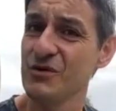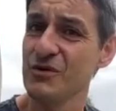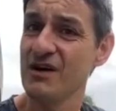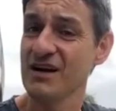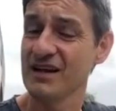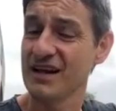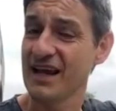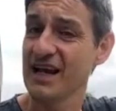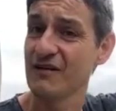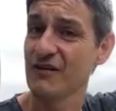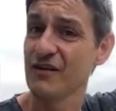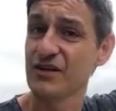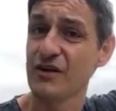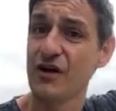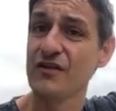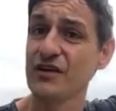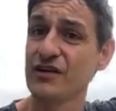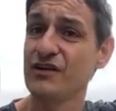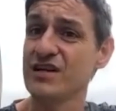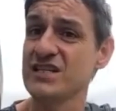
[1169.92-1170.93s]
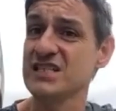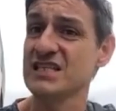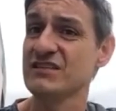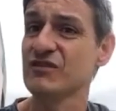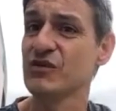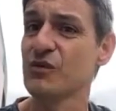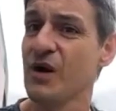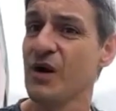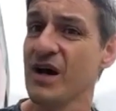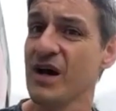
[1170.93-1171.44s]
were kind of on the crest of
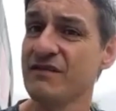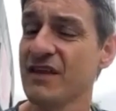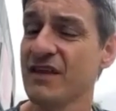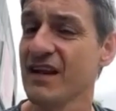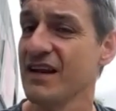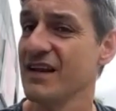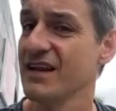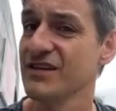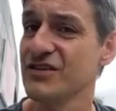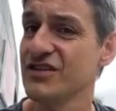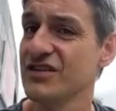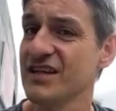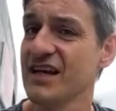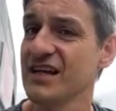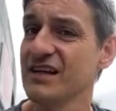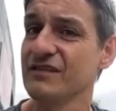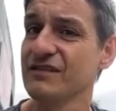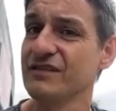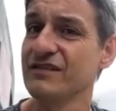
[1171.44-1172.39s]
the wave then, and it just kind of...